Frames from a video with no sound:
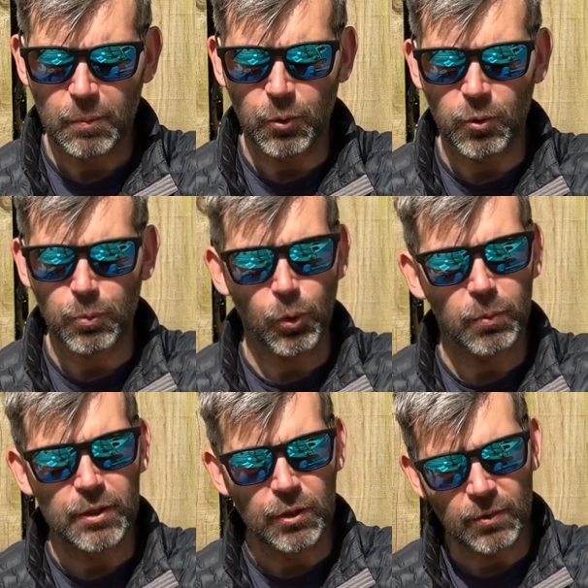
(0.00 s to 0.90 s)
But we
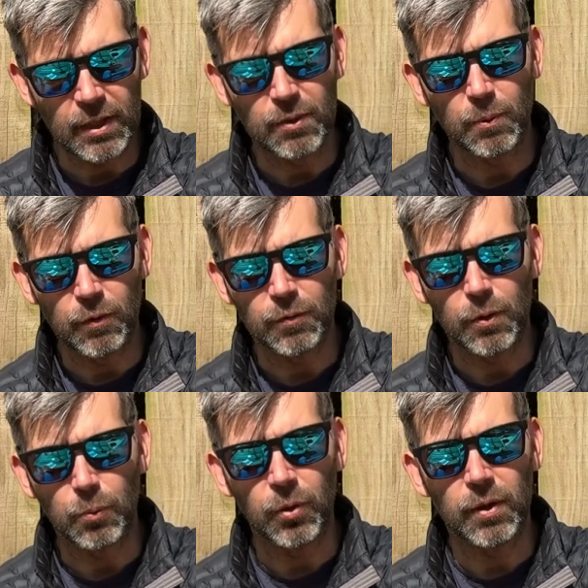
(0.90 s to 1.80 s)
probably do need to move to
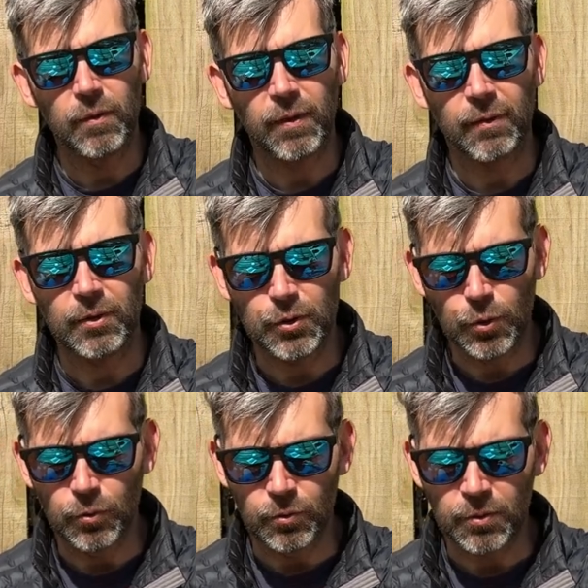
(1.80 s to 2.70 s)
the point of having
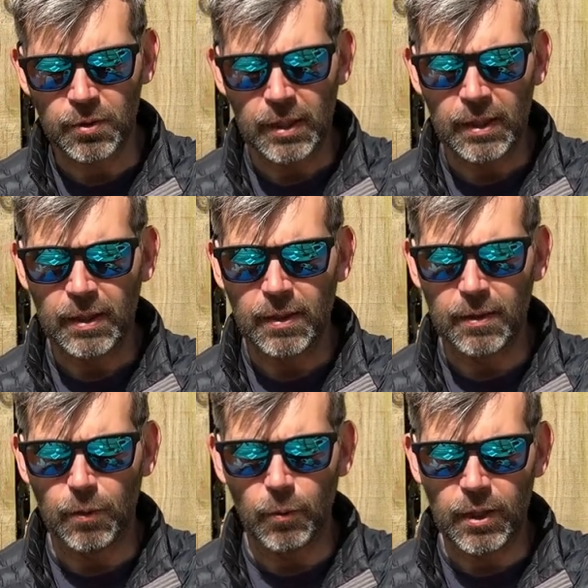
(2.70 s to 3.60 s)
tools
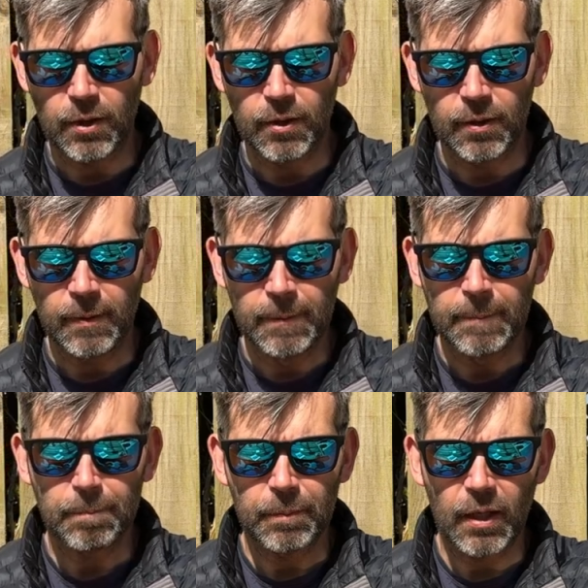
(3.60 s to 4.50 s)
that we can
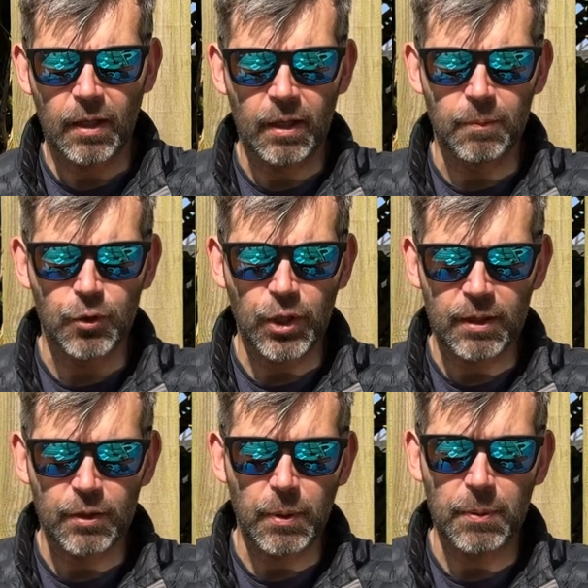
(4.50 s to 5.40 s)

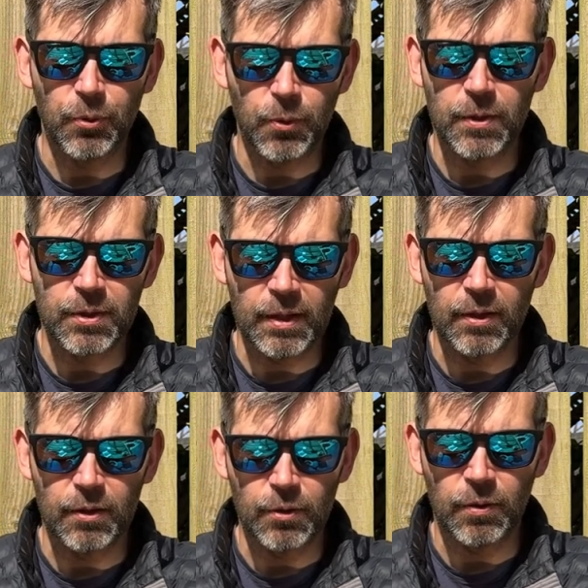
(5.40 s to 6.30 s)
challenge people that we see
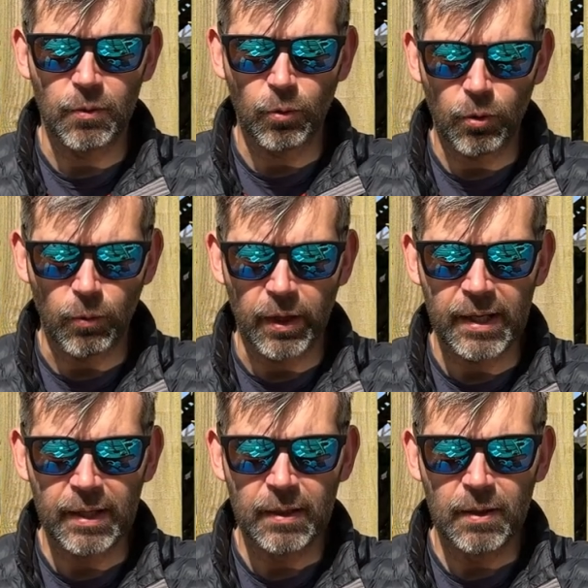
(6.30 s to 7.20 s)
that are doing the wrong
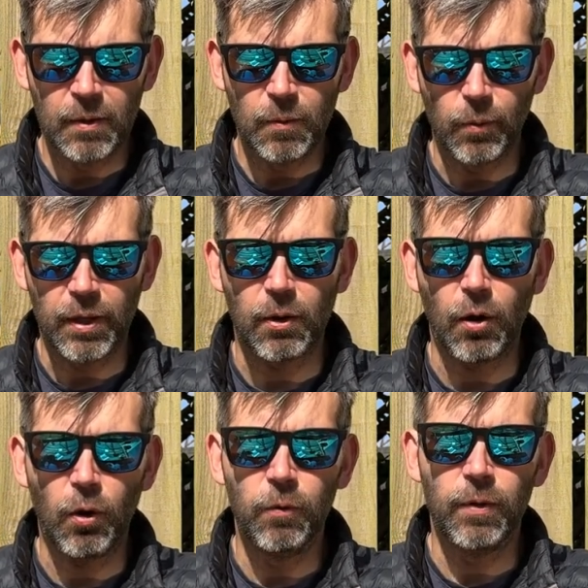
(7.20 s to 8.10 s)
way without
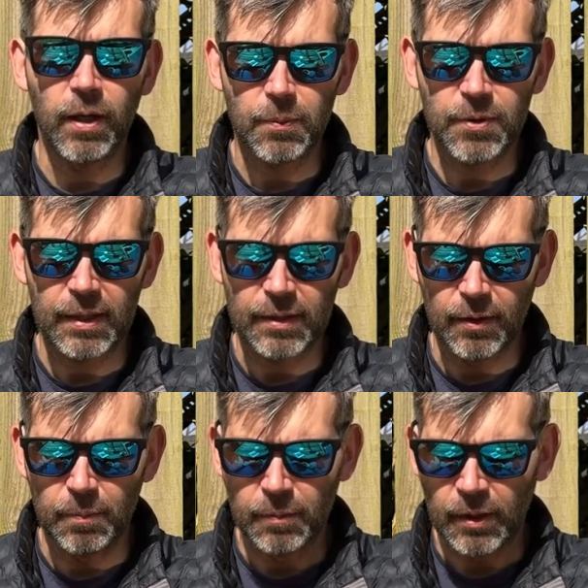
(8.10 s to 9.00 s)
overly upsetting
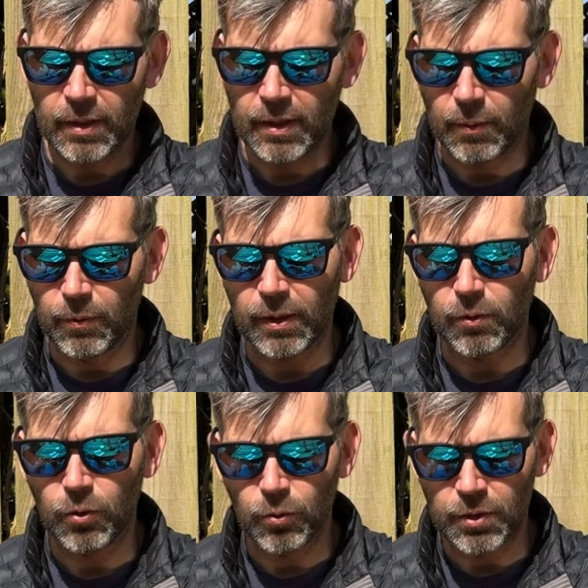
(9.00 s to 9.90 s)
them and
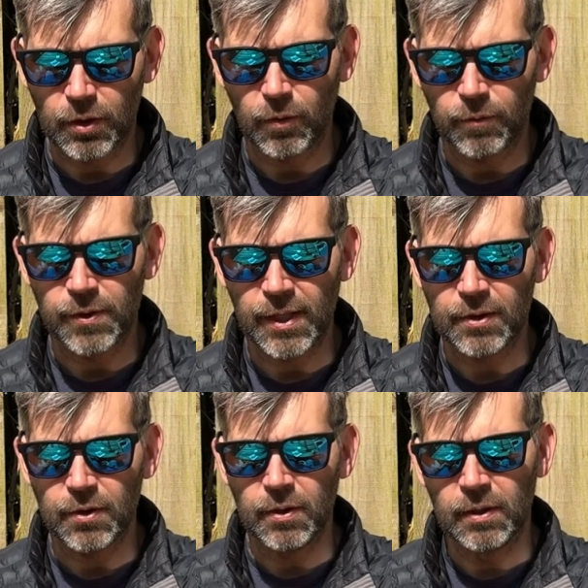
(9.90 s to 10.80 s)
without causing
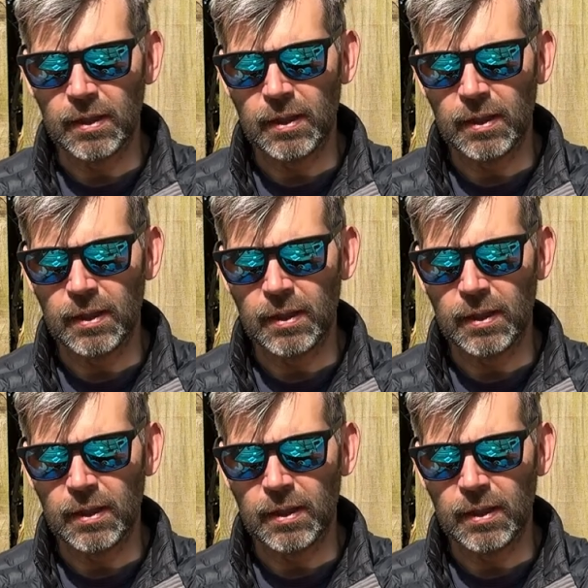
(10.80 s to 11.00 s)
confrontation,